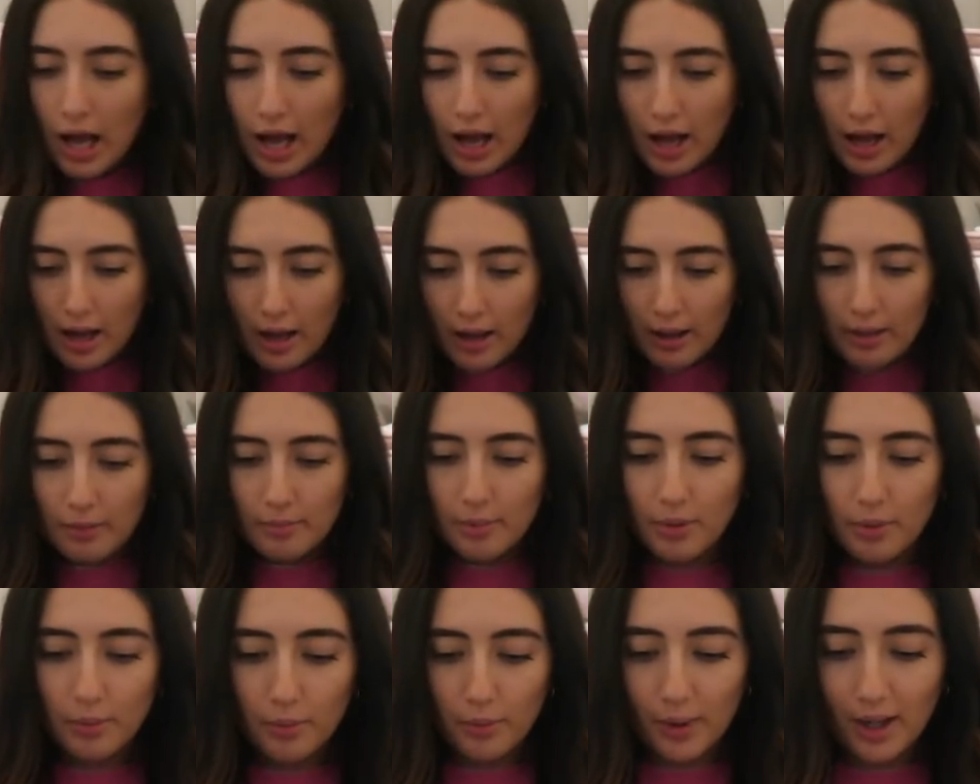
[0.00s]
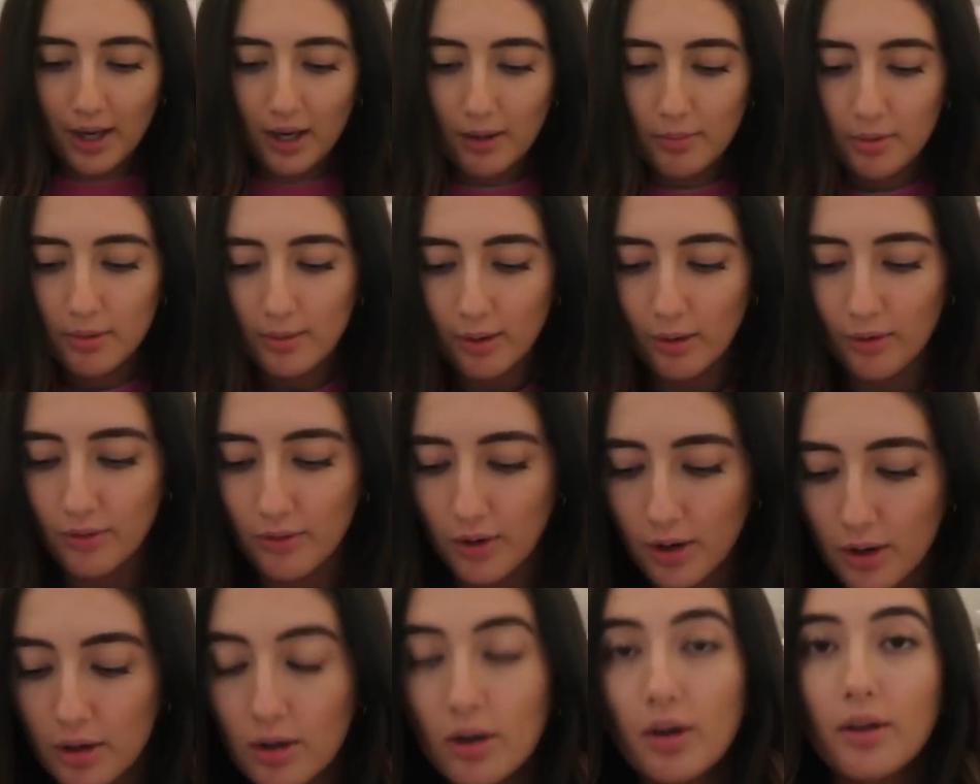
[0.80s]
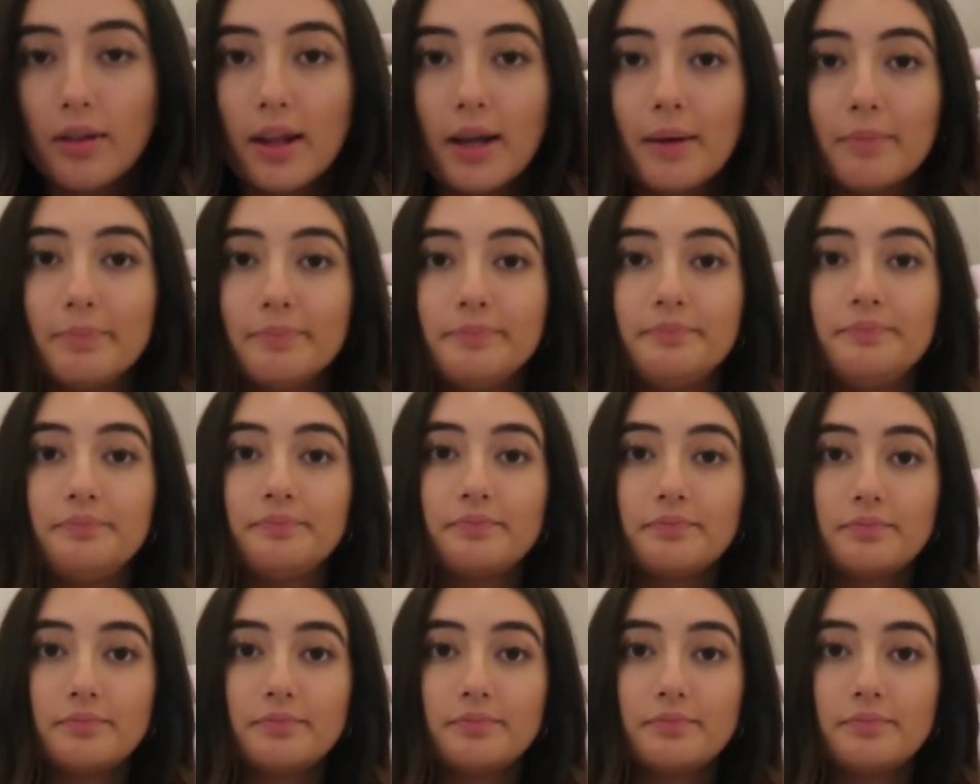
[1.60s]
Where did I put my phone? Oh, there.